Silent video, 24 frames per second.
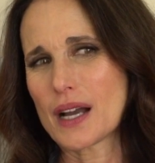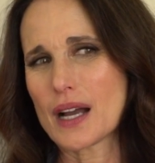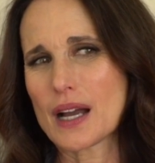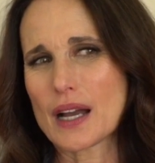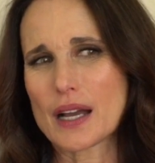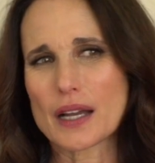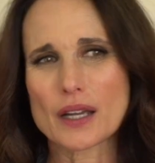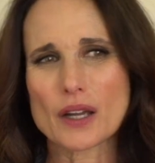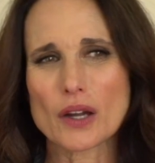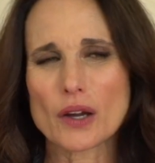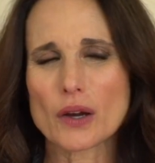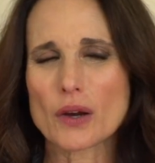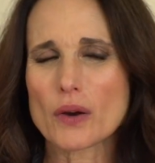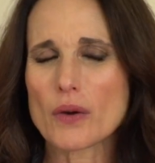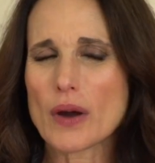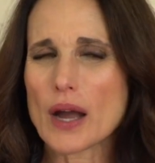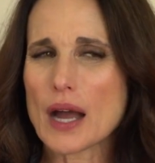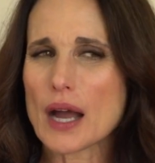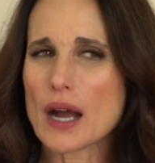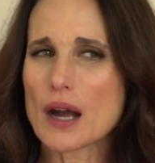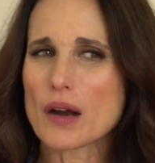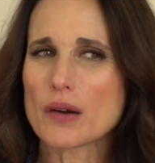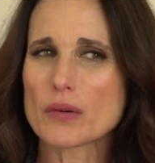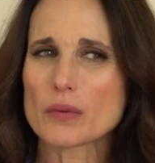I go
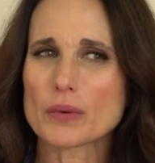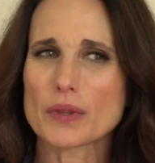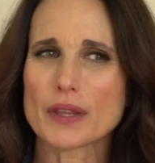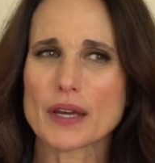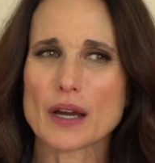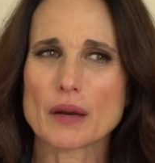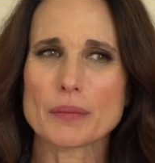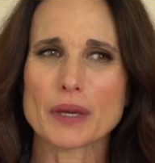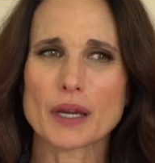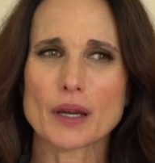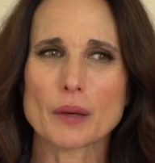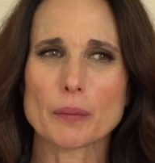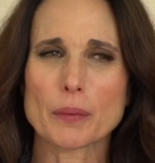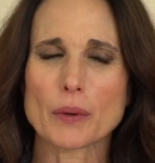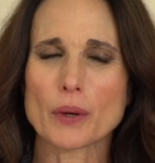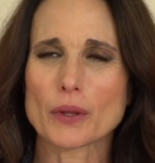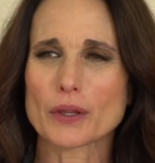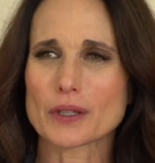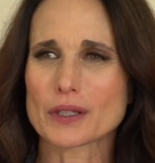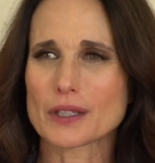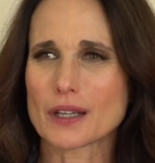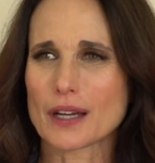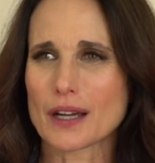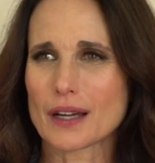out without makeup all
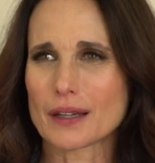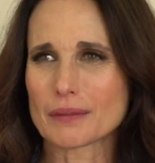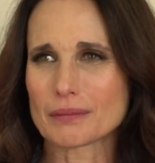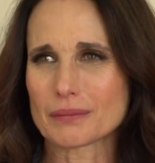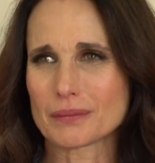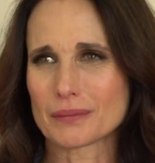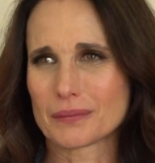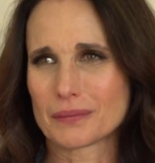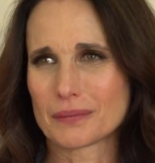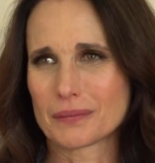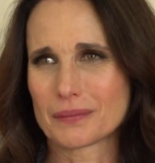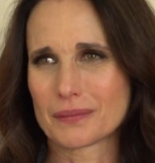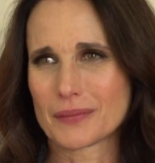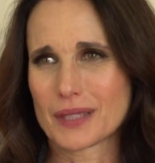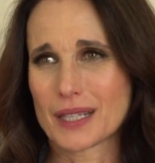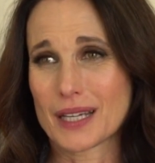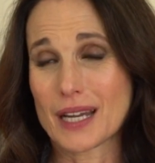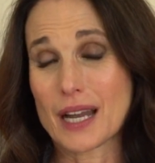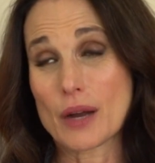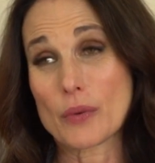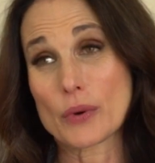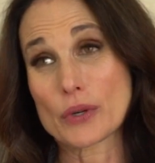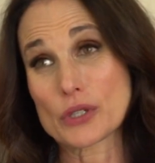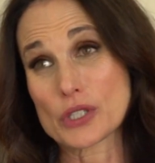the time.
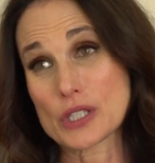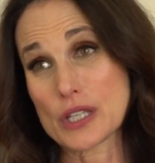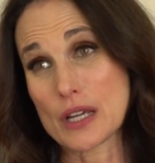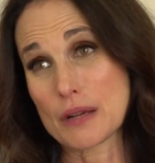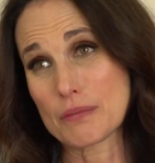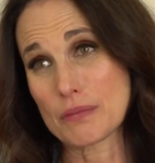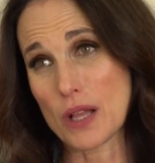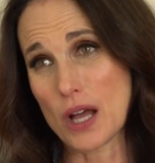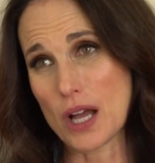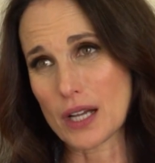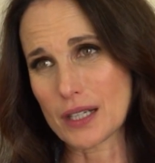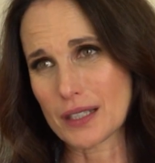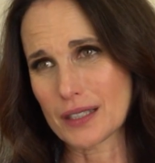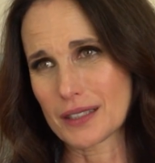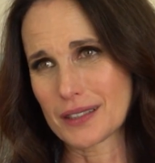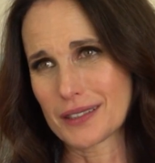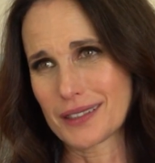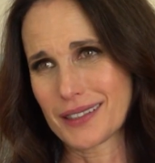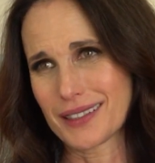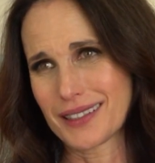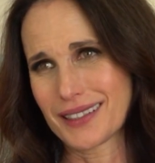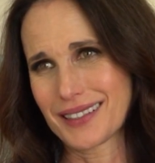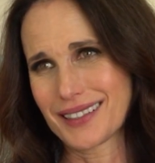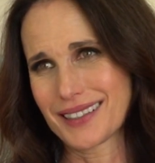I wear sunblock.
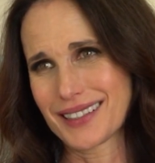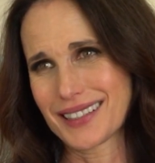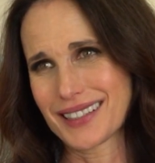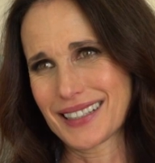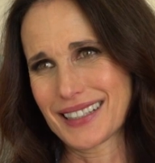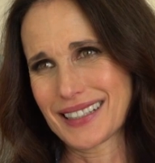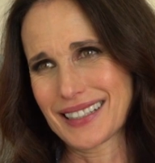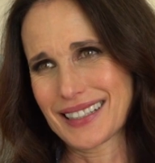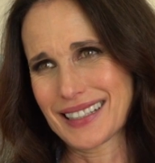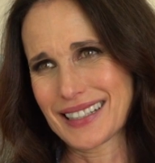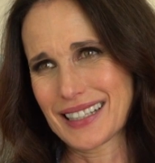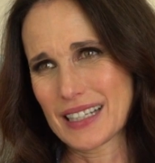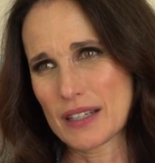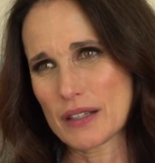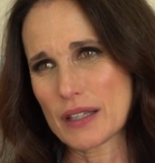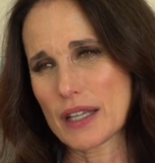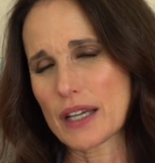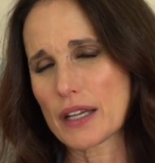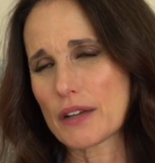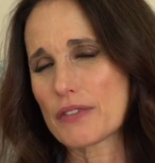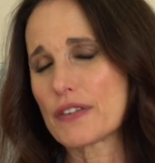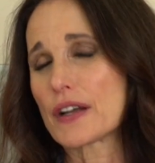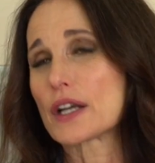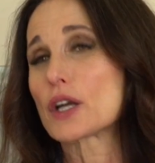
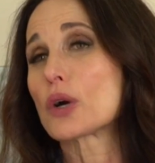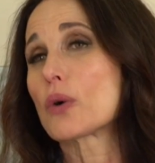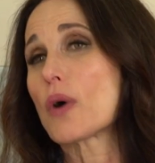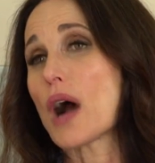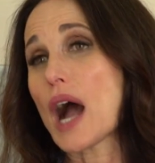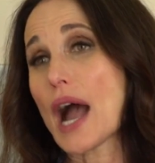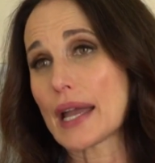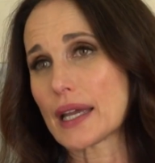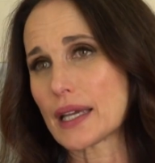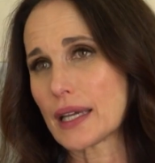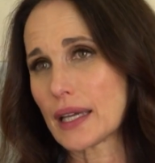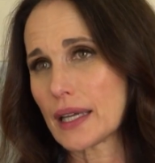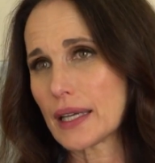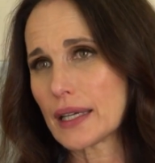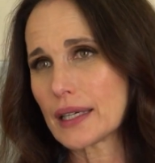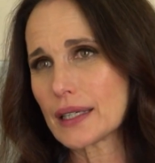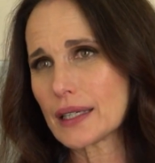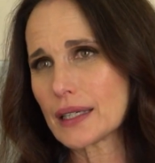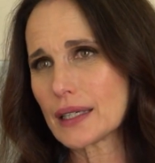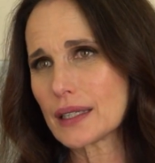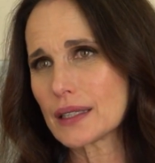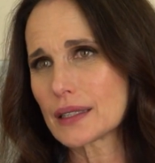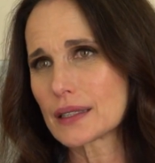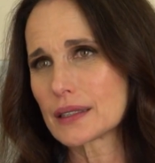Like if I go
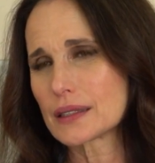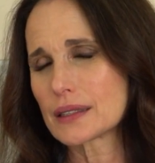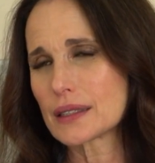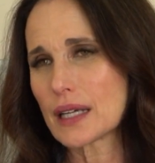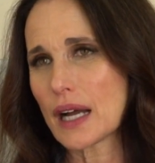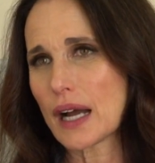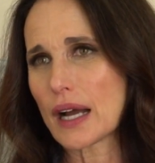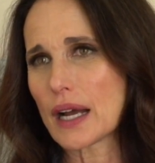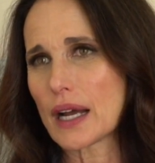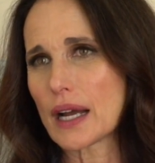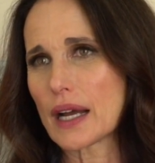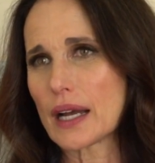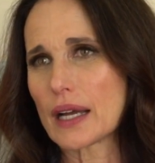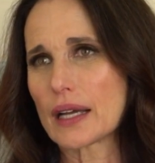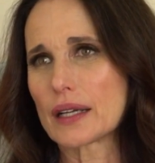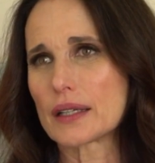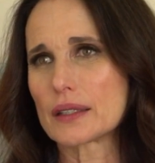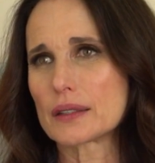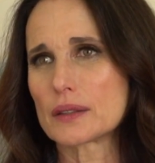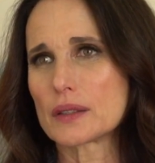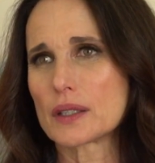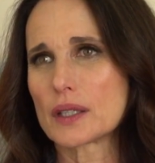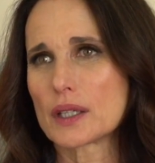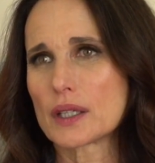hiking,
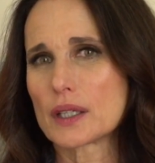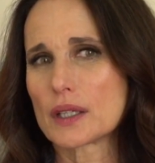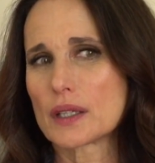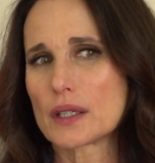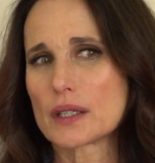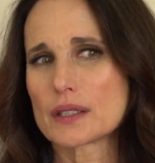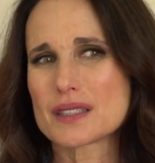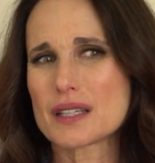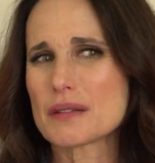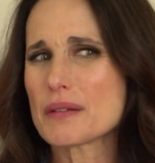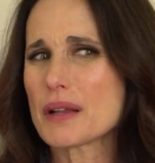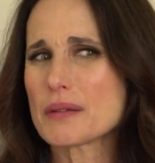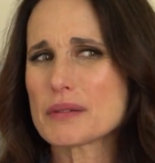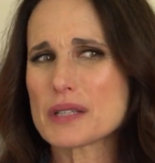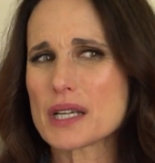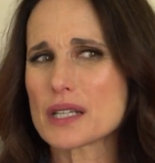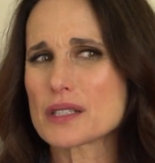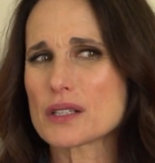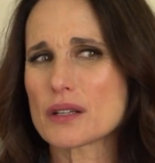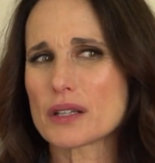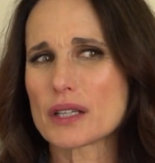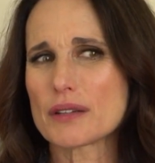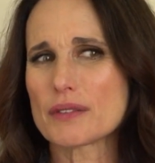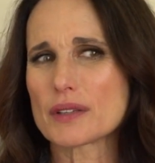sometimes I
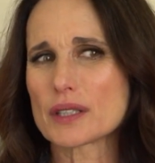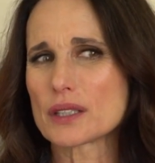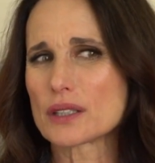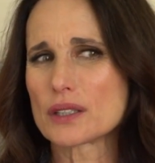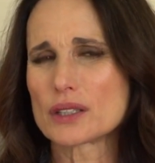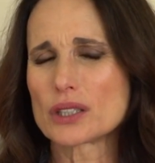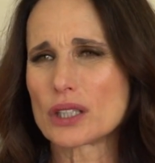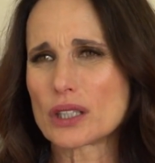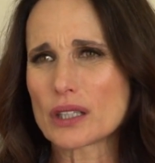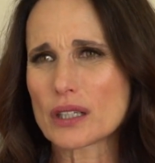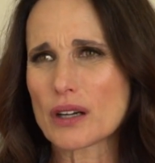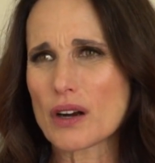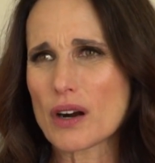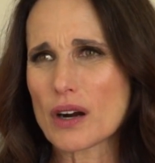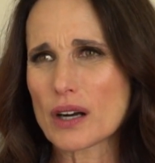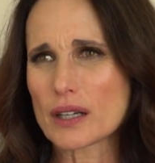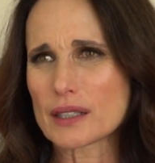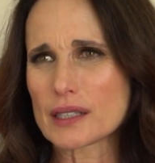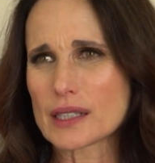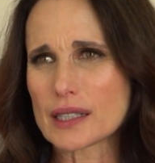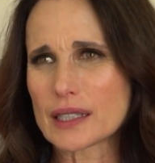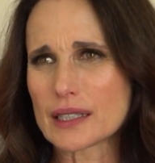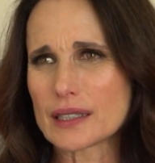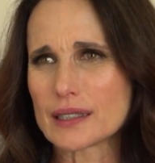don't even look,
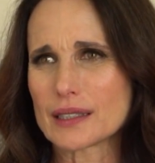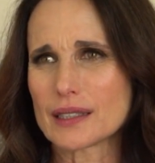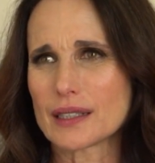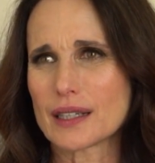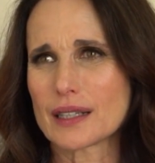hardly.